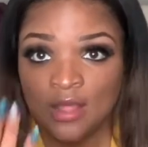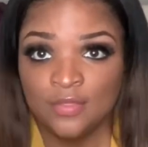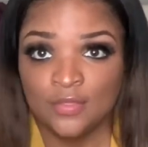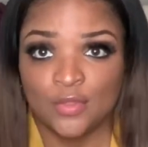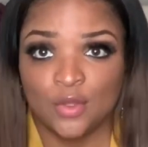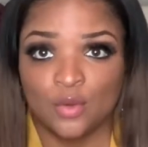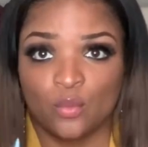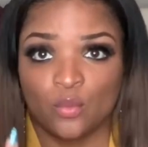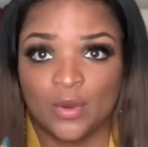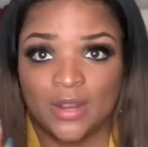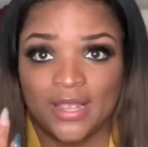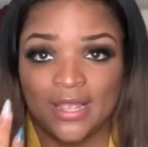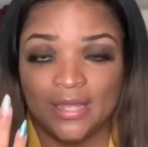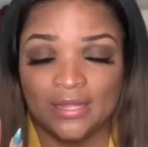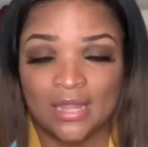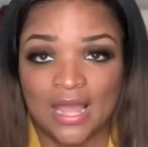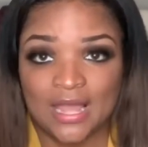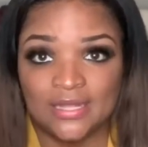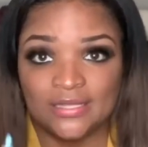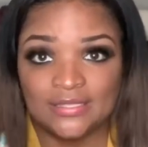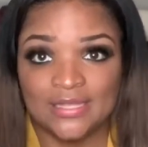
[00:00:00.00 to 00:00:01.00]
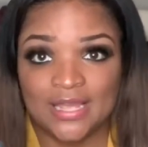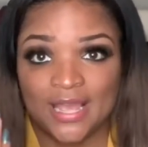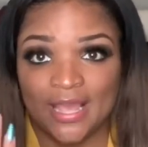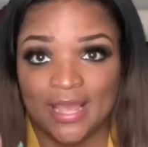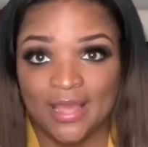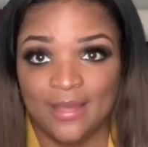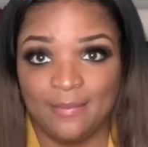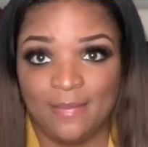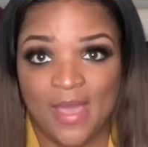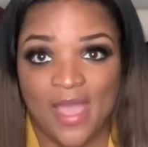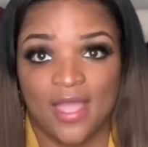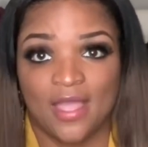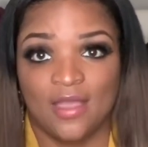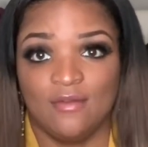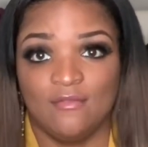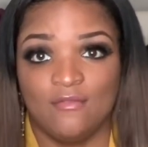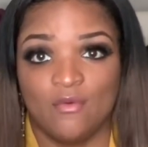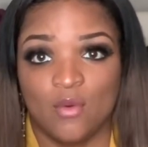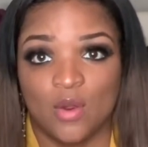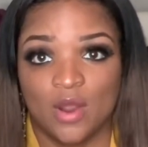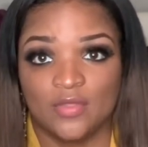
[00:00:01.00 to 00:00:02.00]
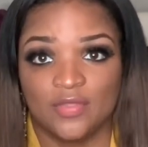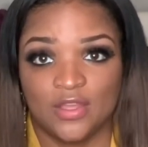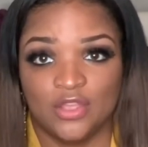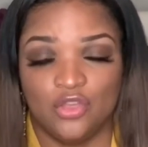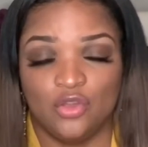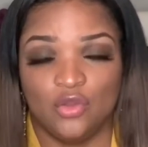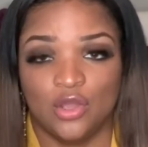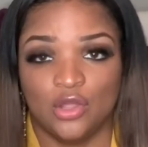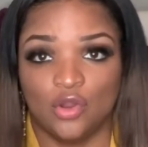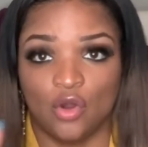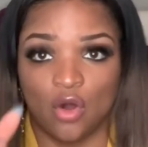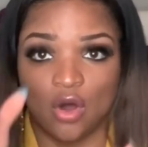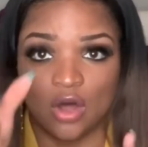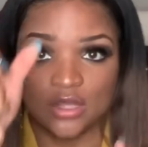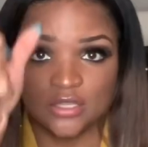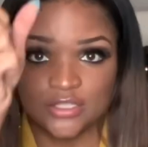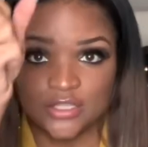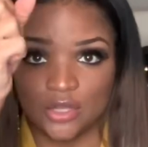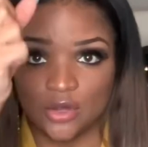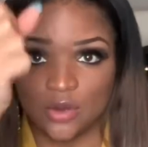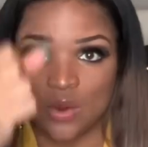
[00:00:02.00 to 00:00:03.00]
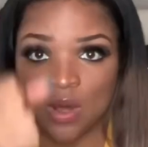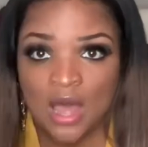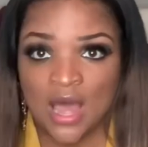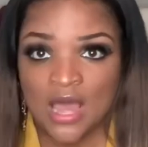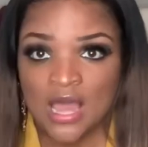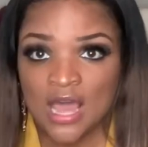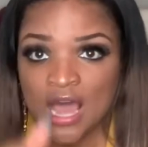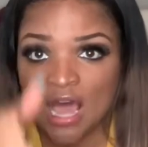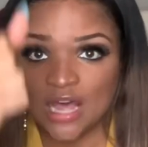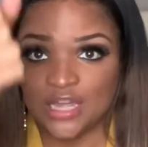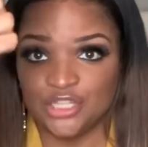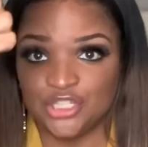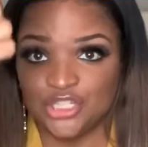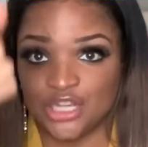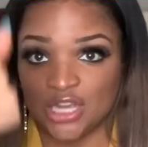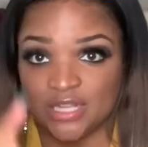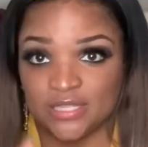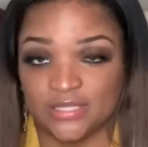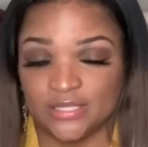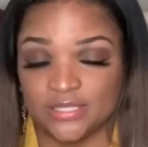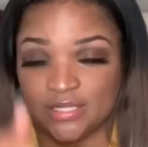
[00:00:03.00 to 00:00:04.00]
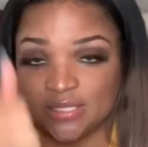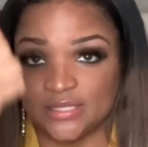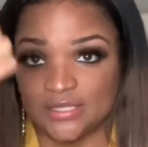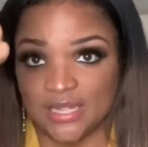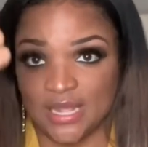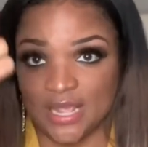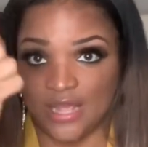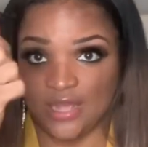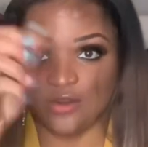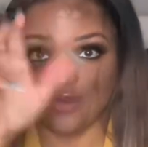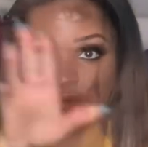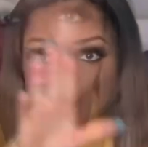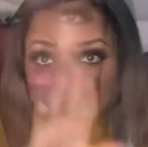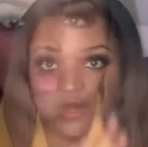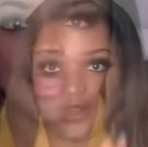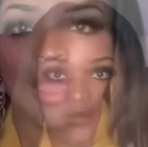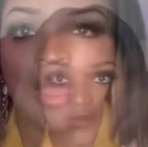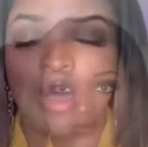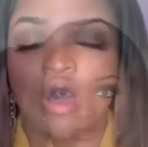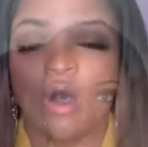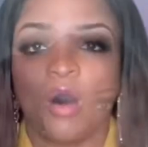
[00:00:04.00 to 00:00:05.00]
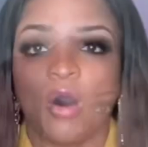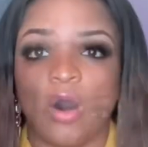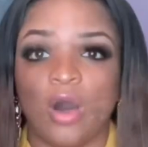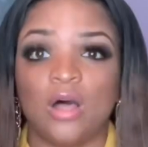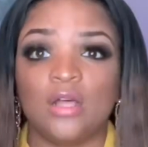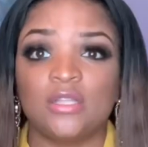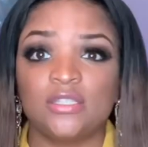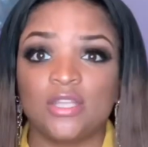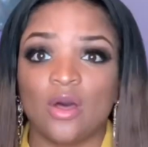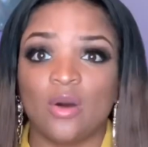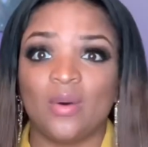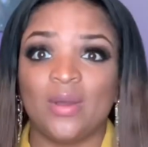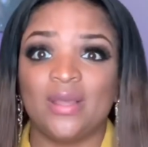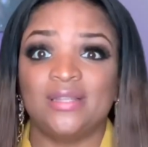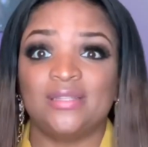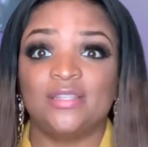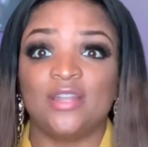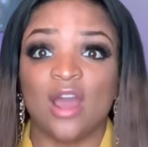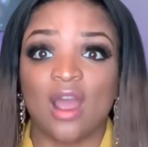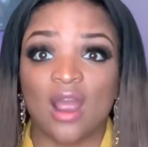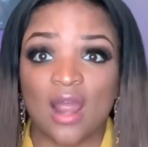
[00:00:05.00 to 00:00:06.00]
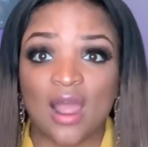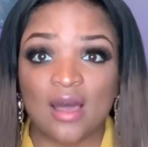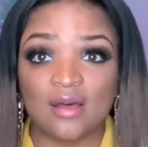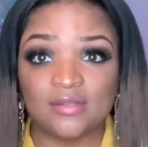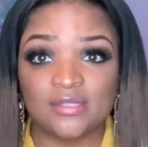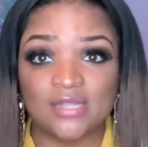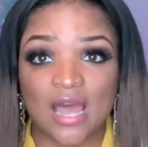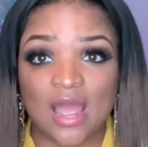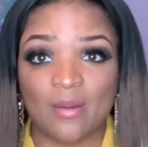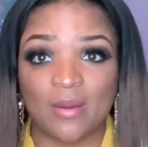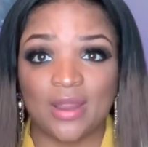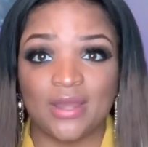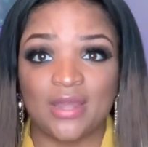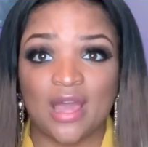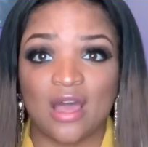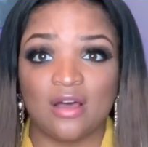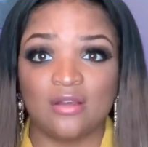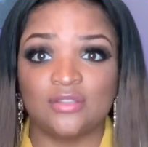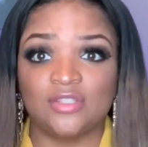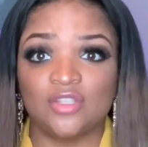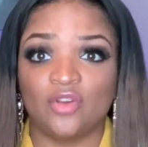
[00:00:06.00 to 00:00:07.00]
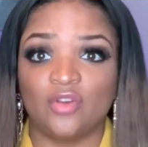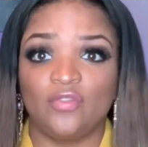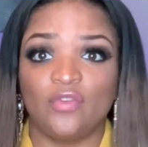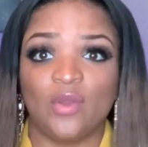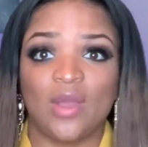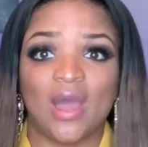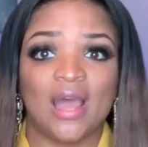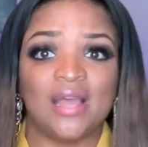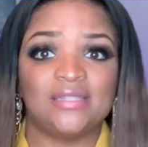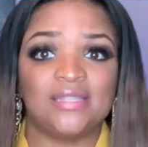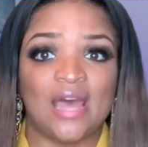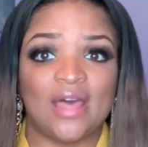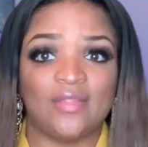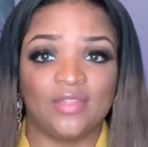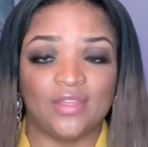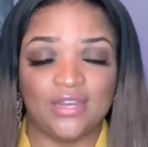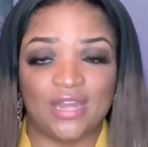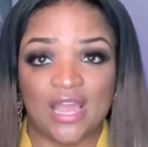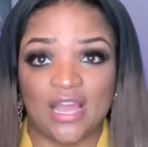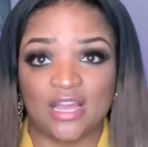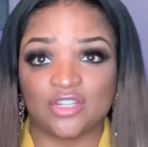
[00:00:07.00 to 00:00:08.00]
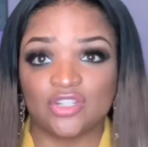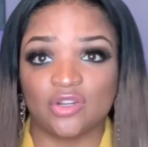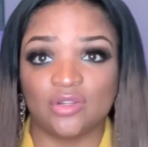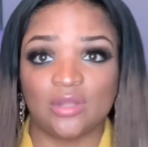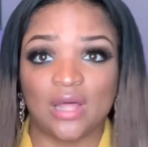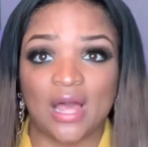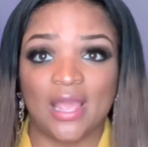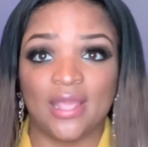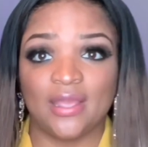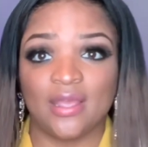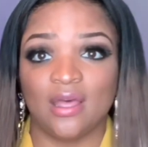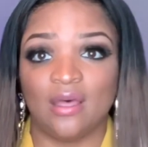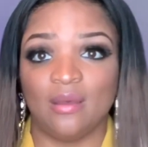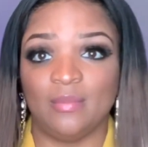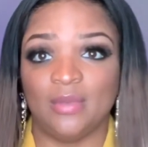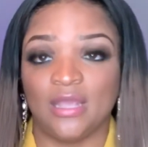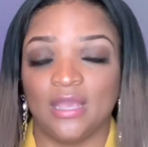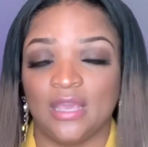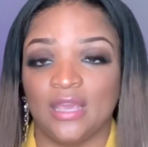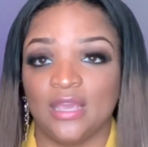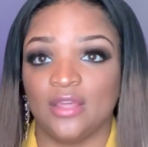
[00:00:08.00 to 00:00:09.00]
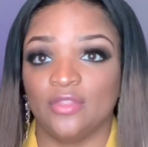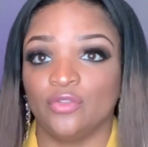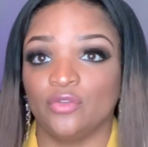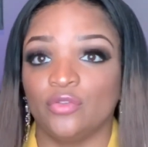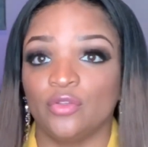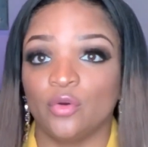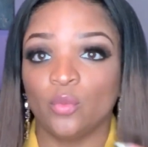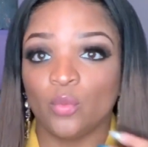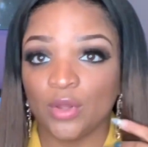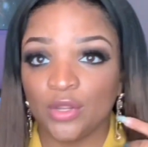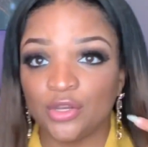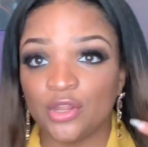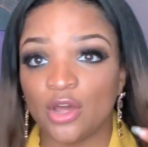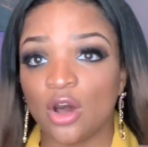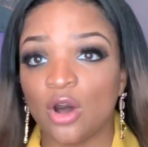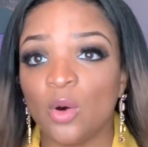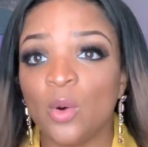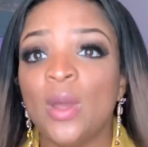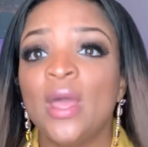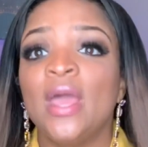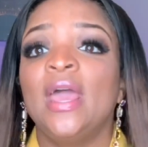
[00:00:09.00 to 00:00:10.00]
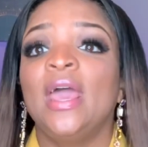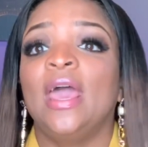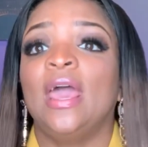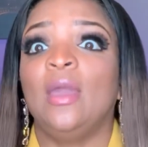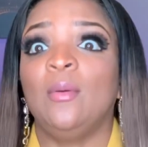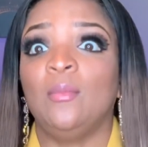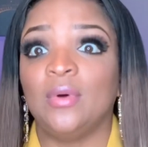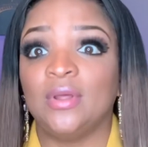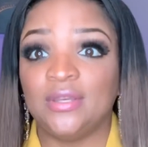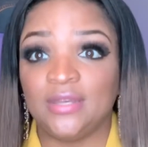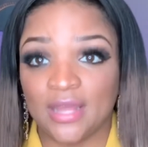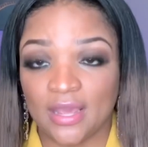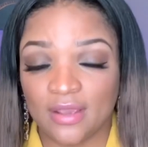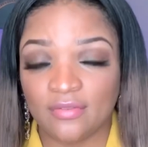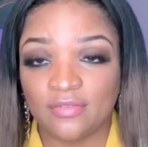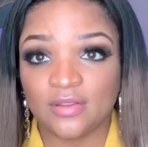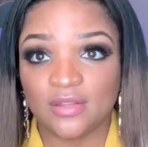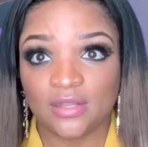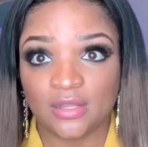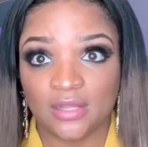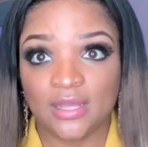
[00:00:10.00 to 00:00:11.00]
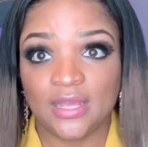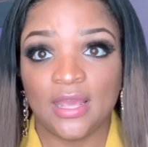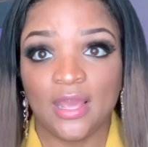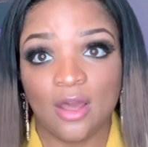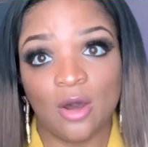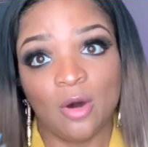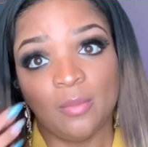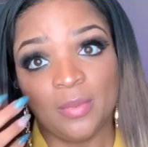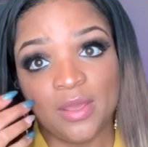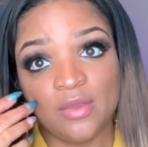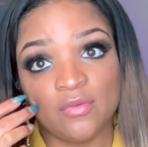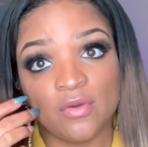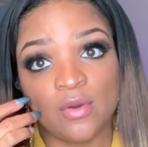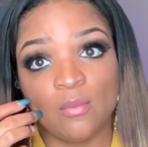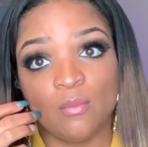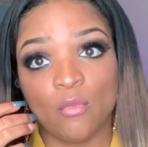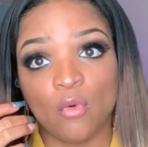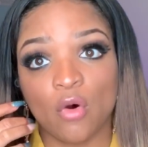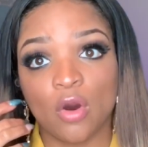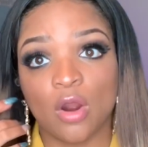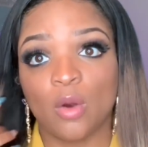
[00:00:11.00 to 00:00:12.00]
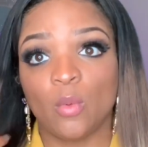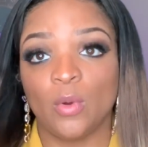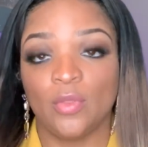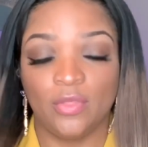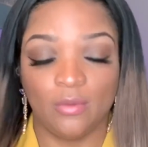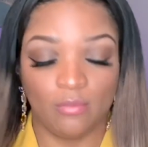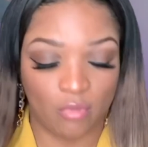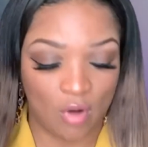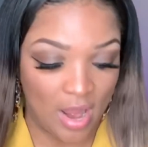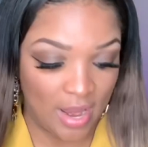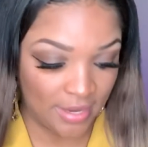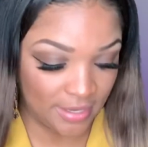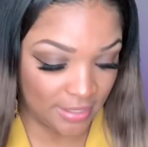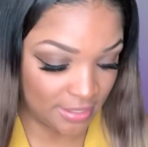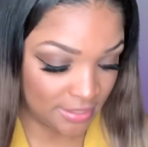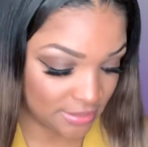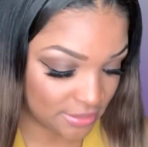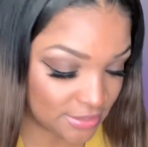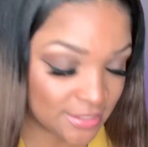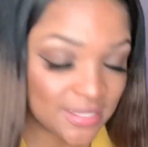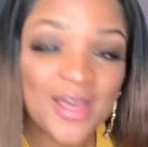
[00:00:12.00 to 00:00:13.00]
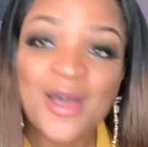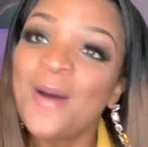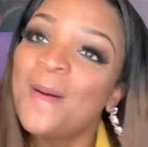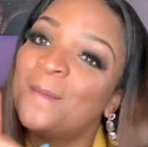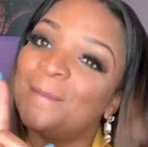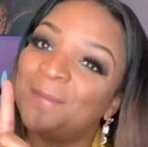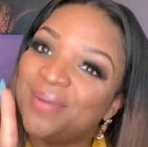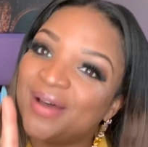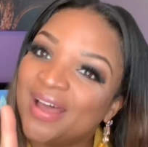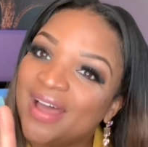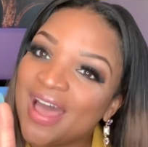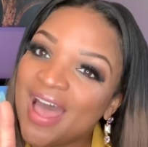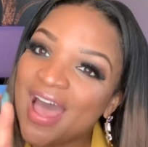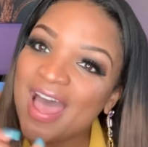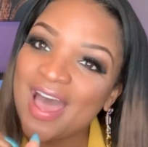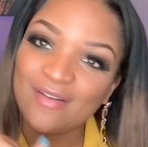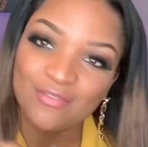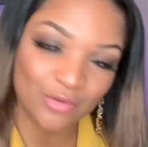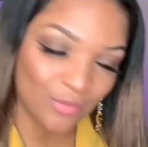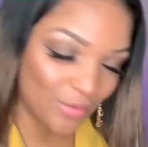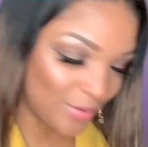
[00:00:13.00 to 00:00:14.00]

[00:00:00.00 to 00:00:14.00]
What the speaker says: the ring light's head back and forth, and you can also adjust the stand on it. Also, it's dark outside right now, so if you guys have the natural light coming in through the window, it would definitely help even more with the brightness. But I have a